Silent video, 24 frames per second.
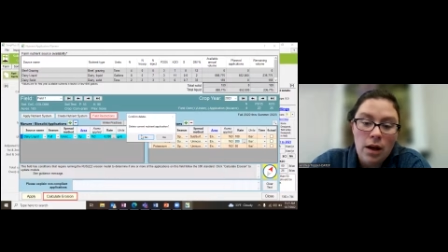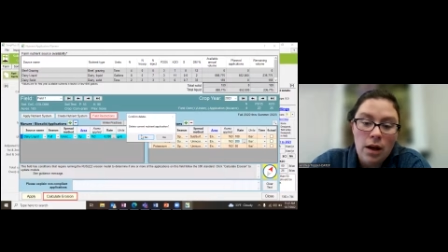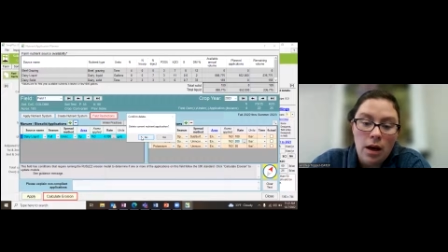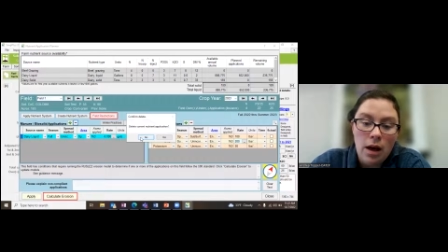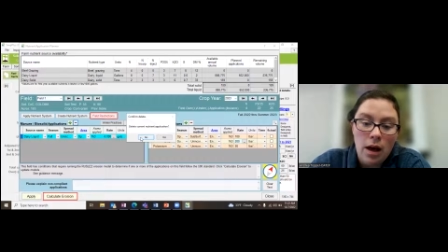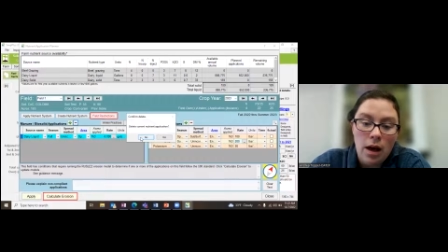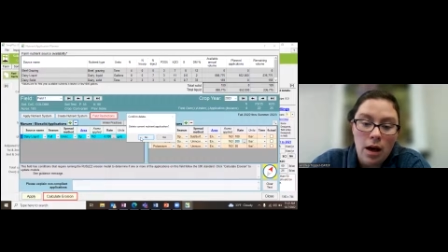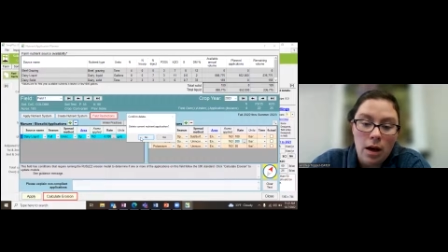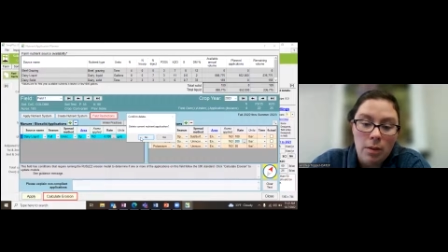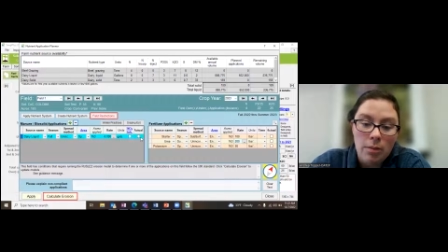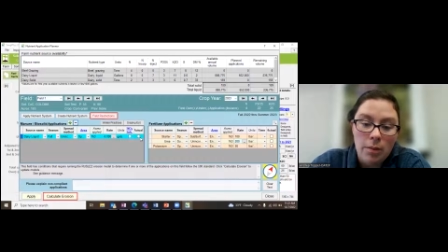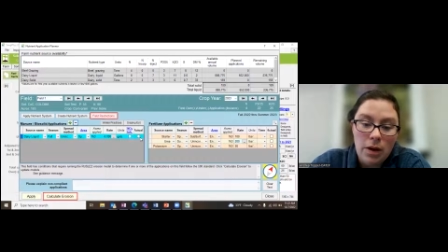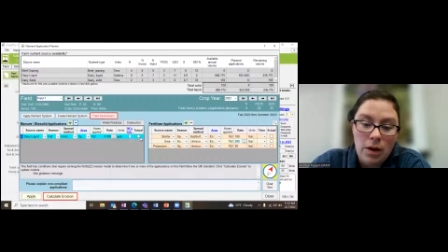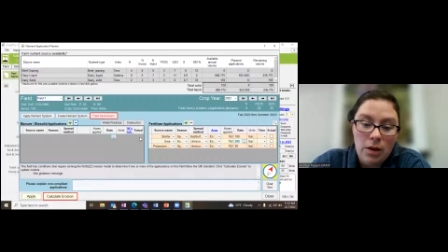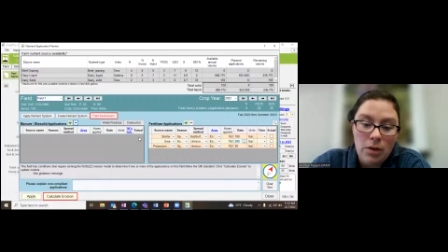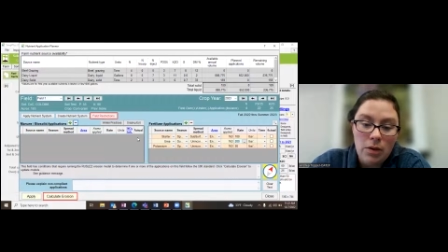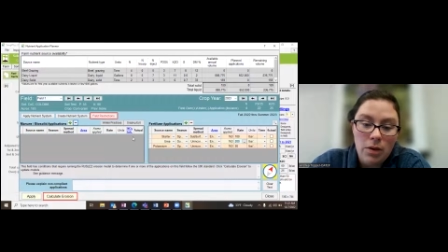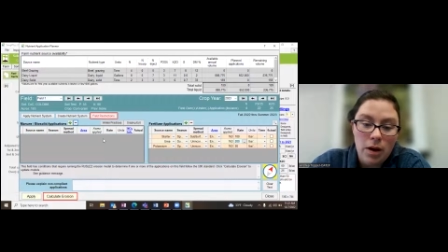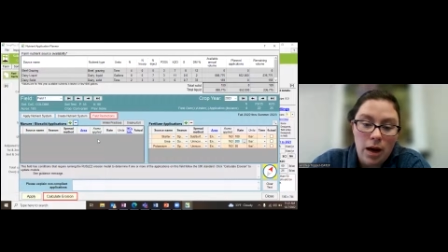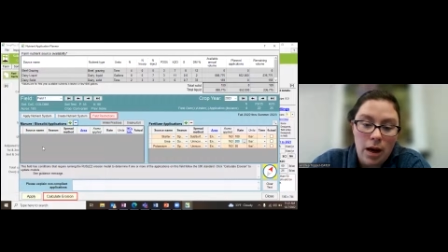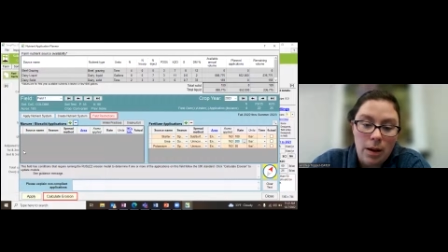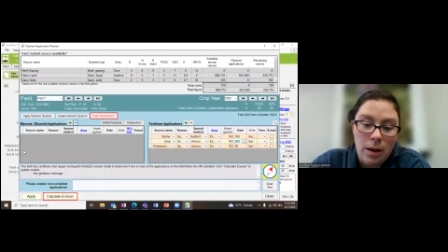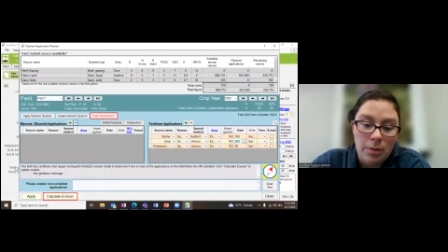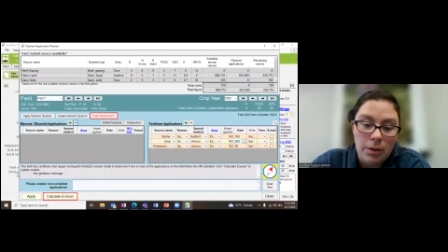
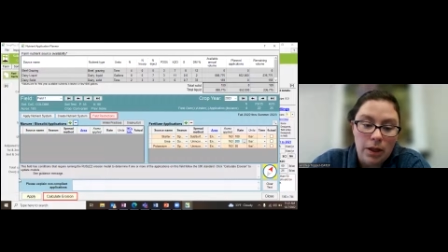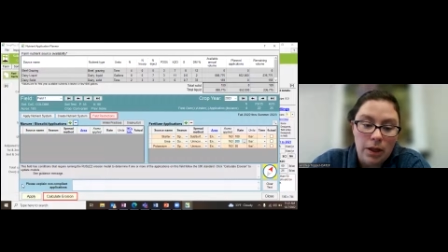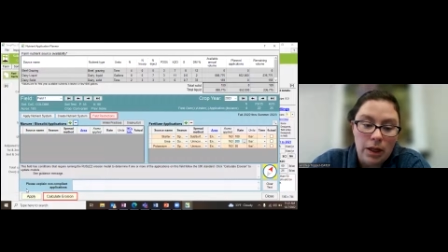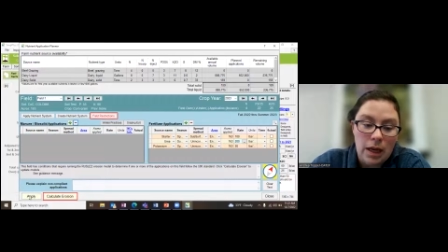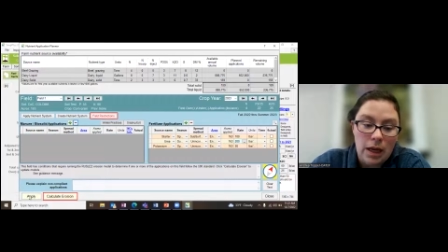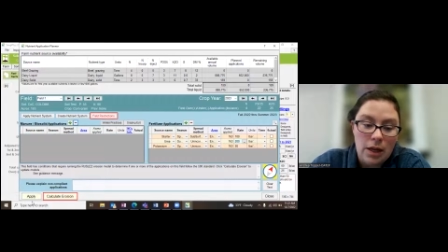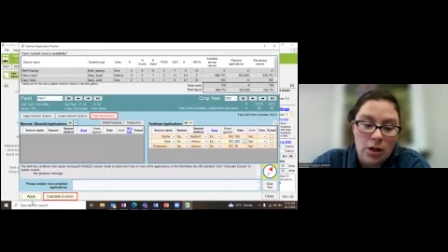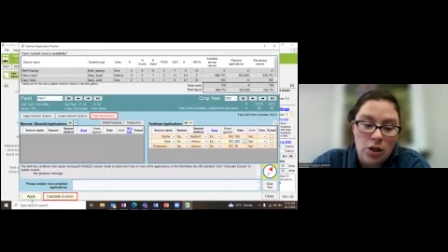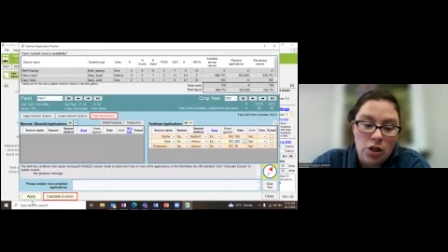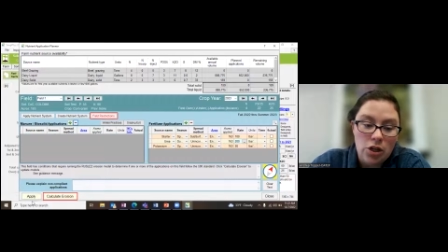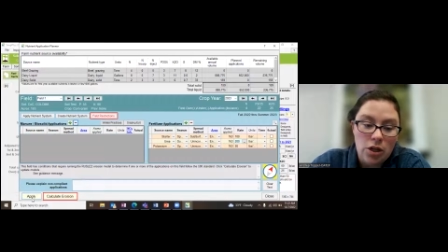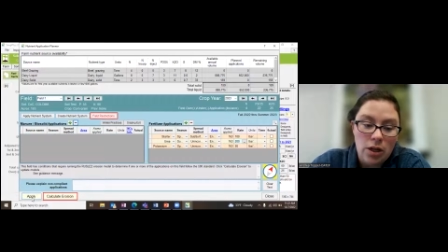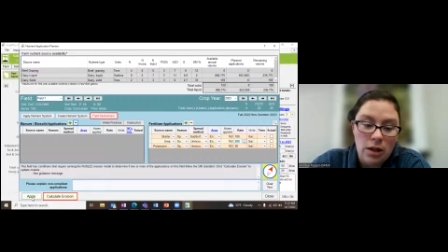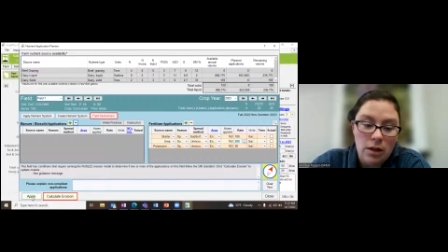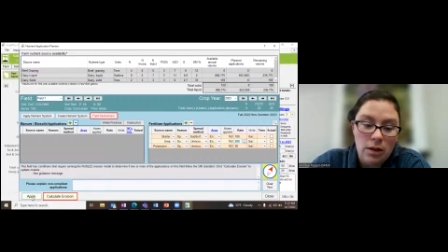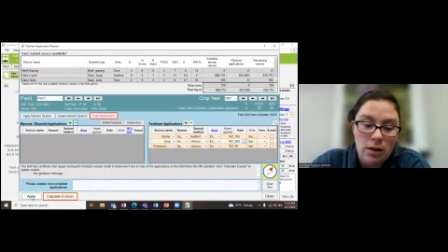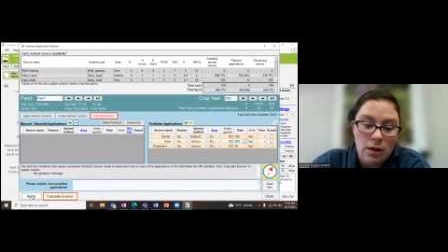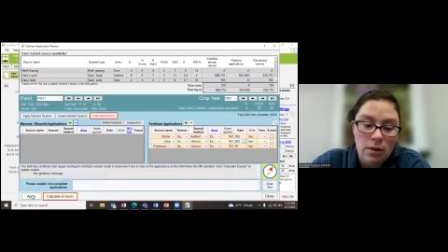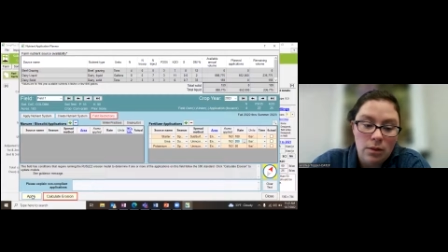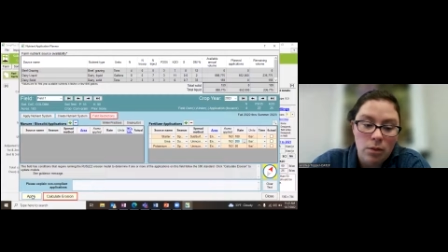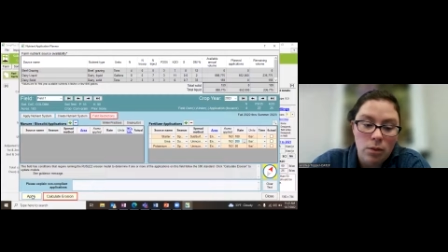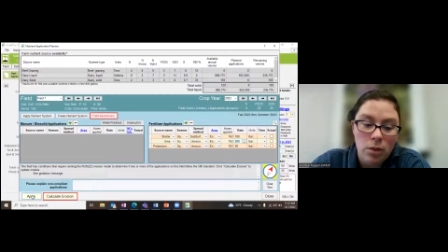manure application.